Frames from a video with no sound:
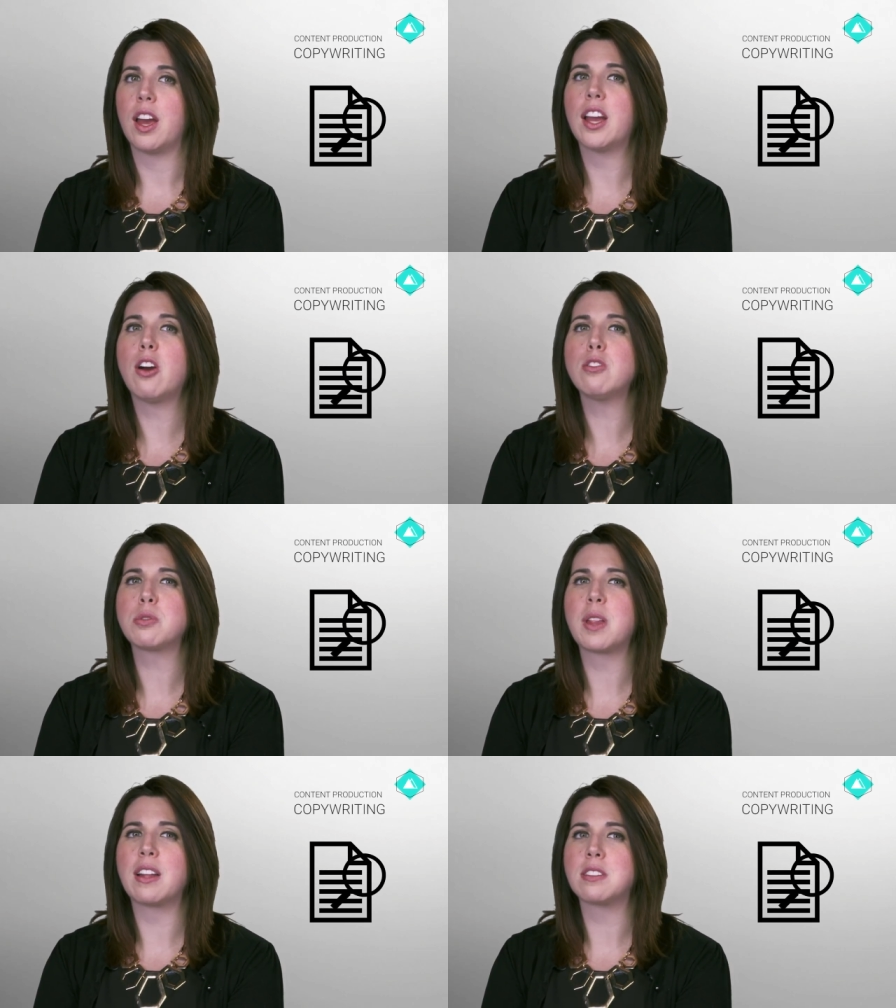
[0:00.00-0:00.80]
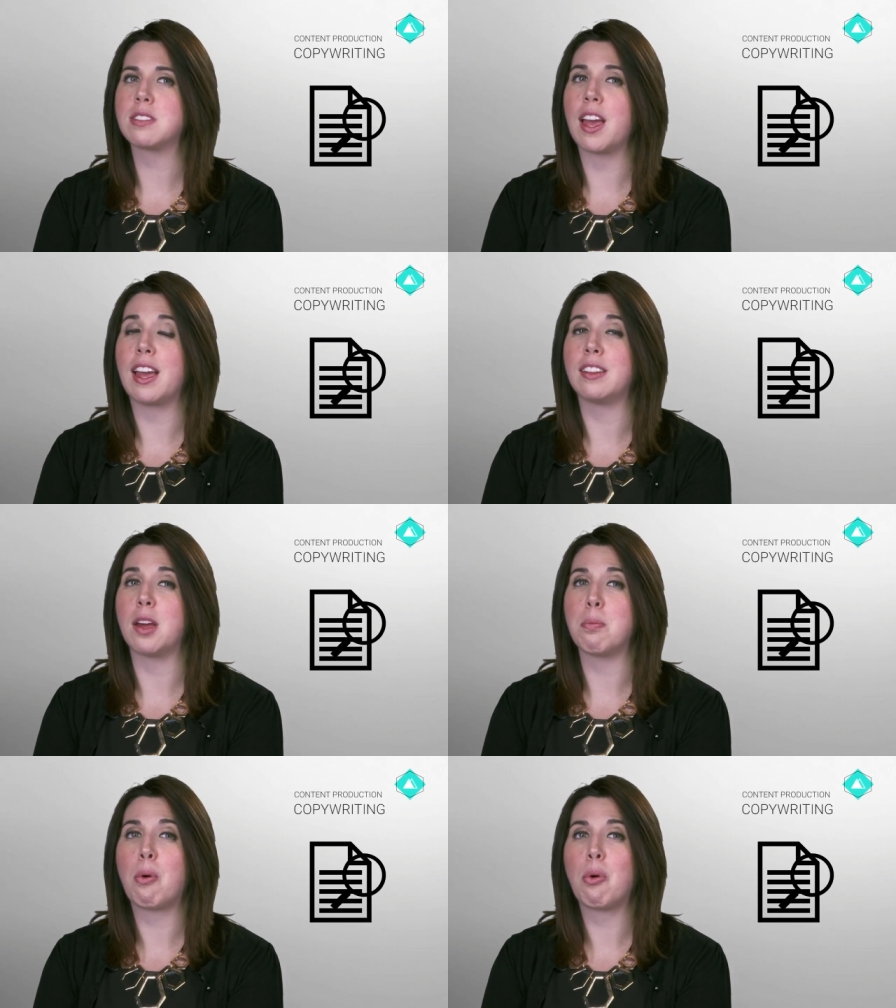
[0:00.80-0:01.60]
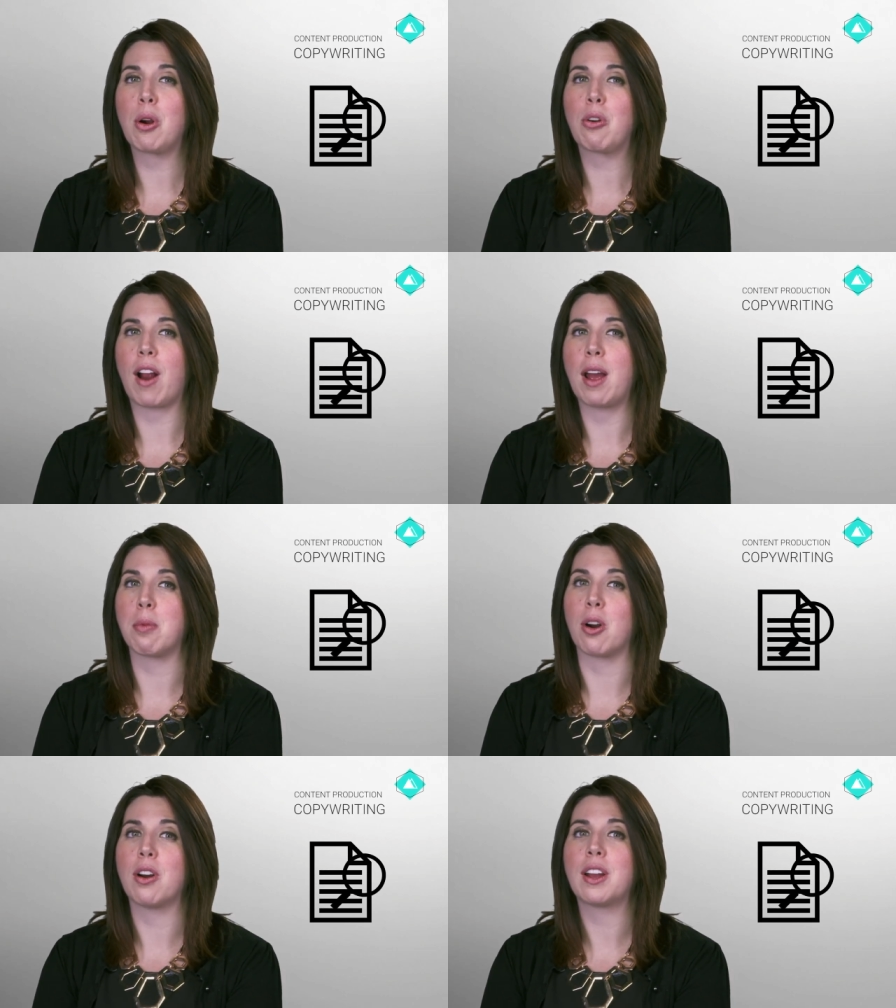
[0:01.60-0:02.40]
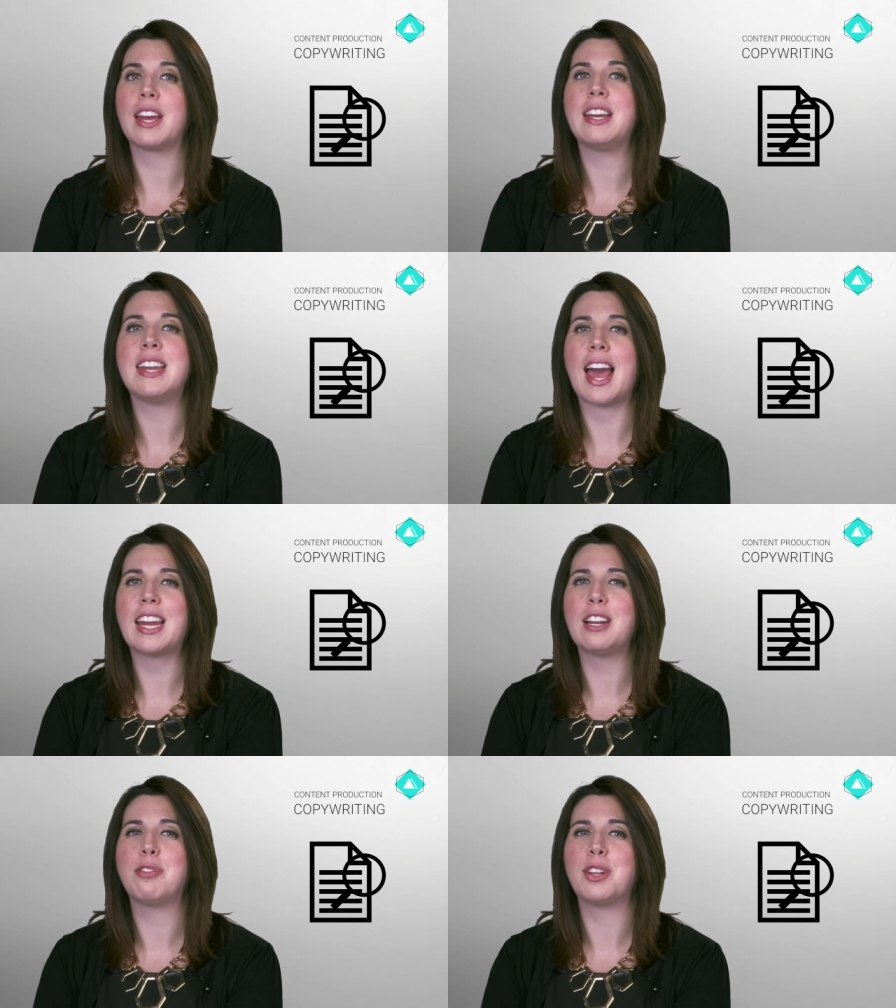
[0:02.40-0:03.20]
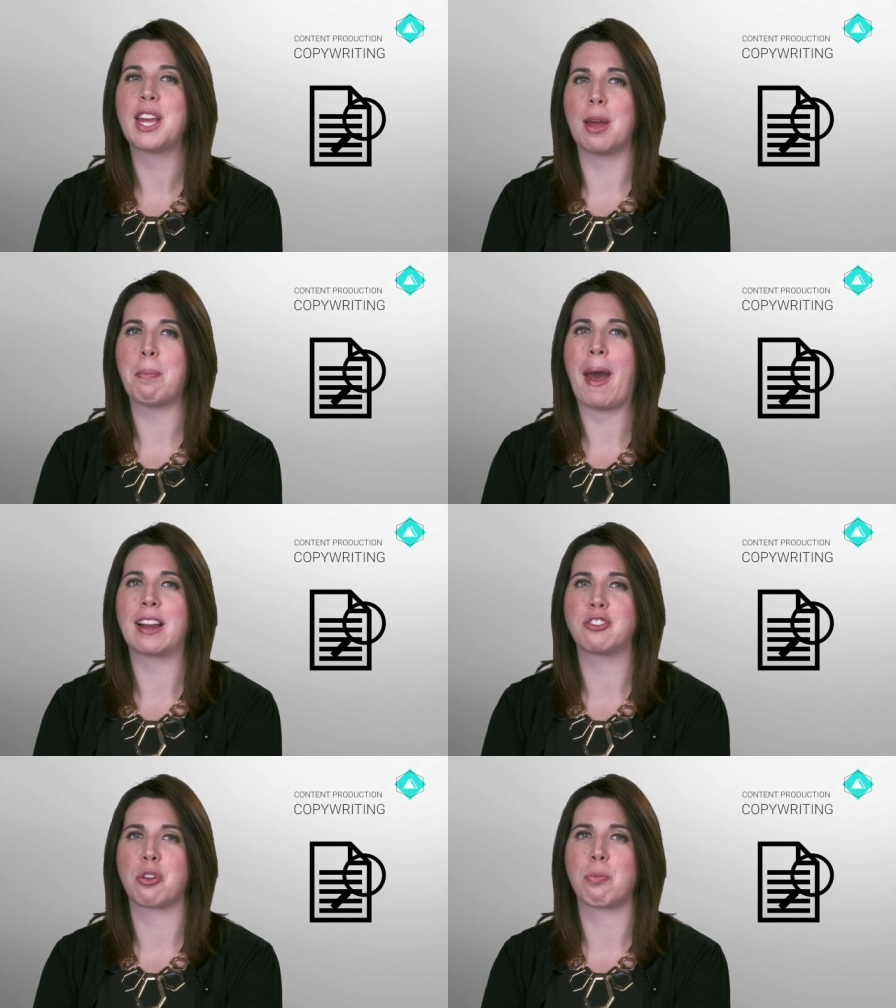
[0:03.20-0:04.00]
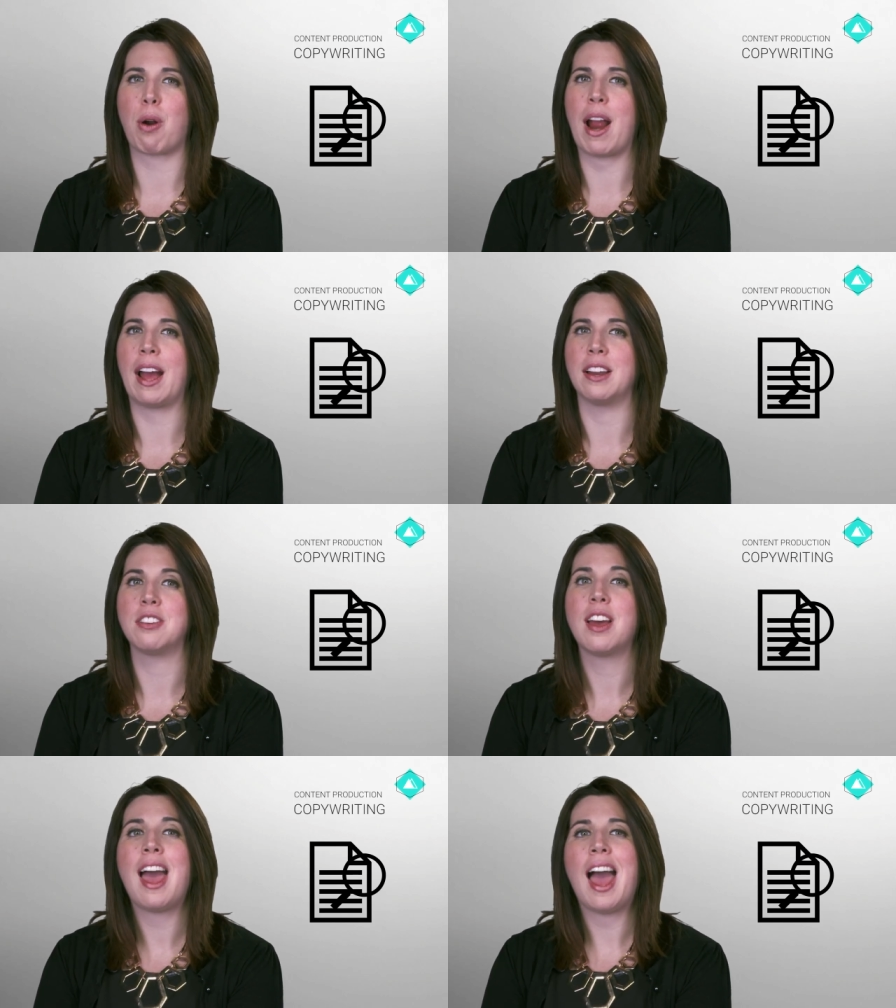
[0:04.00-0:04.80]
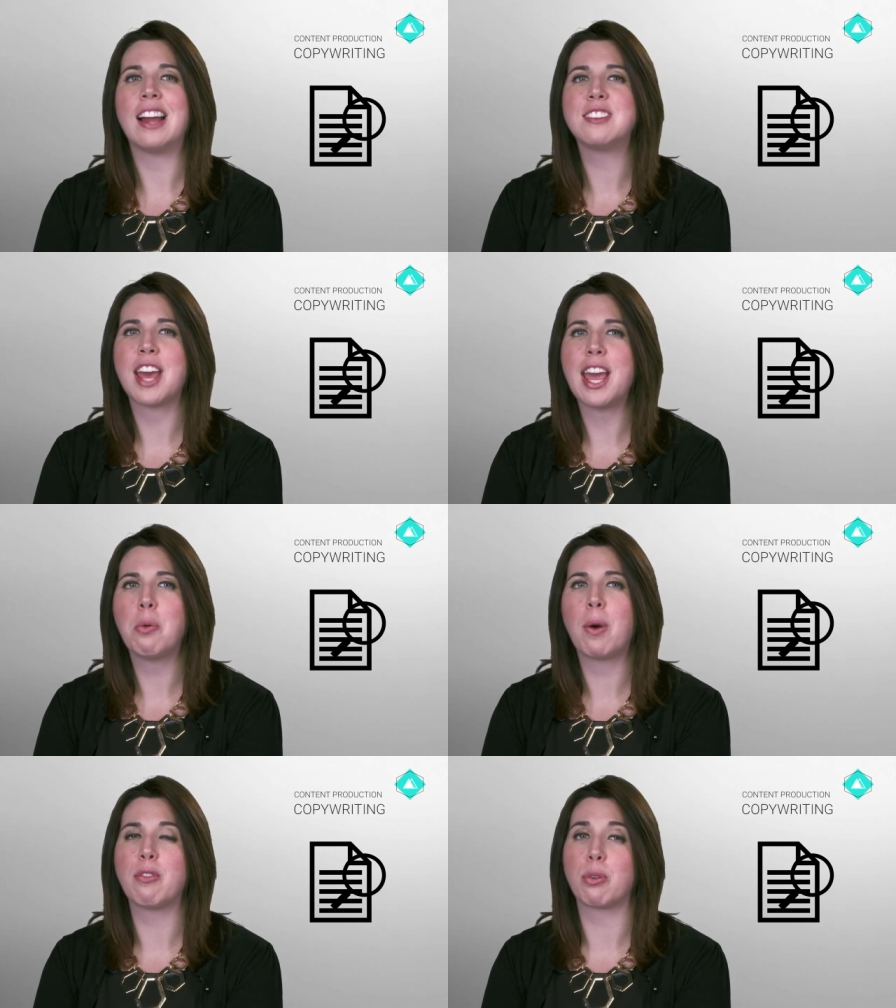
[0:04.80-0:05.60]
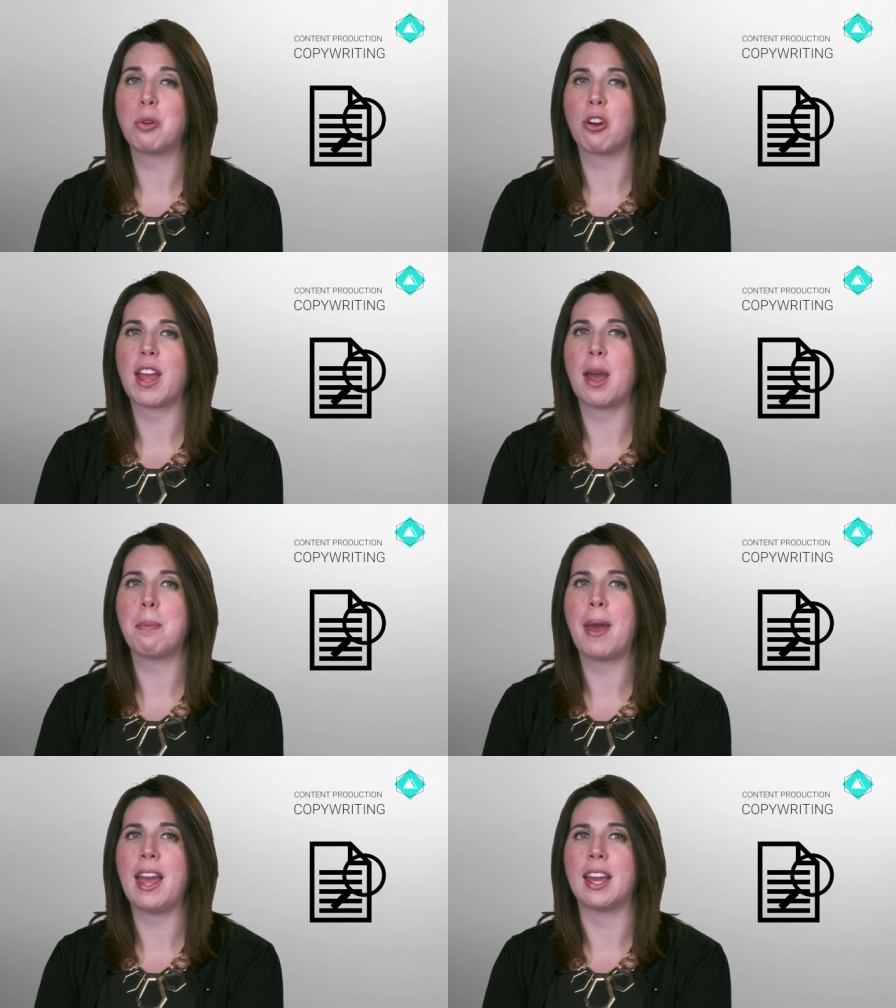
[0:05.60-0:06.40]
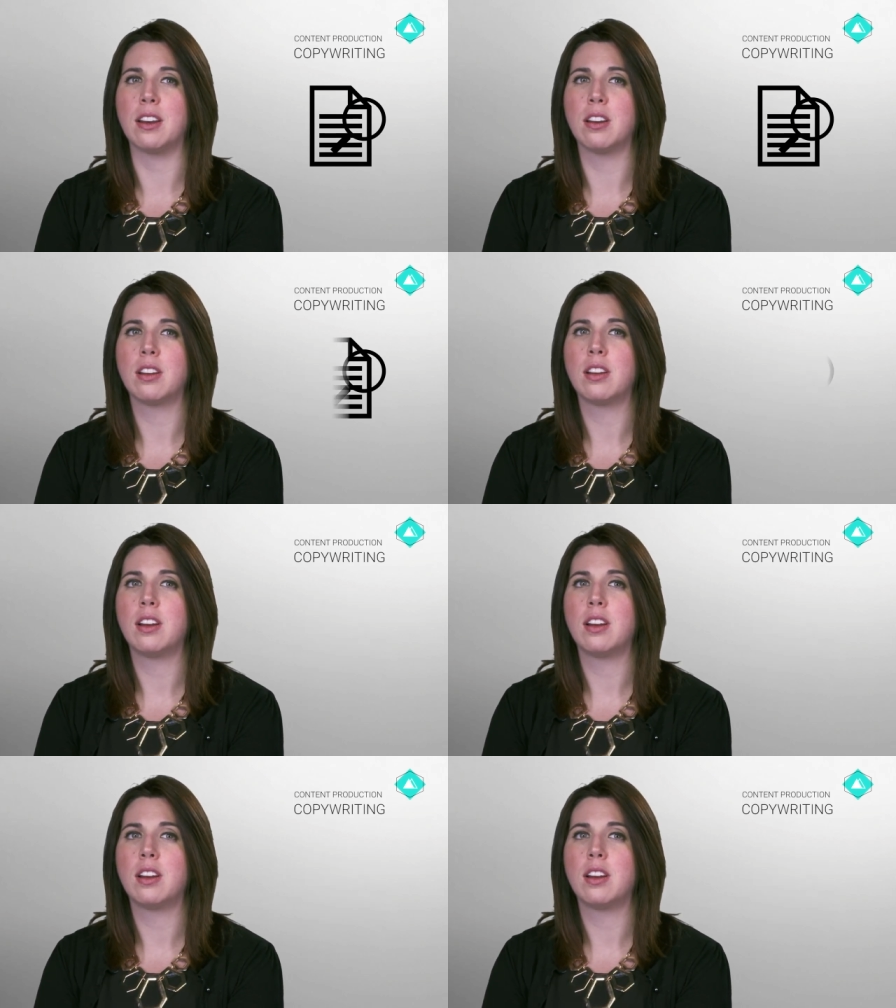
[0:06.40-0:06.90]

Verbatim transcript: It goes without saying that poor grammar can negatively impact your brand and take away from your campaign.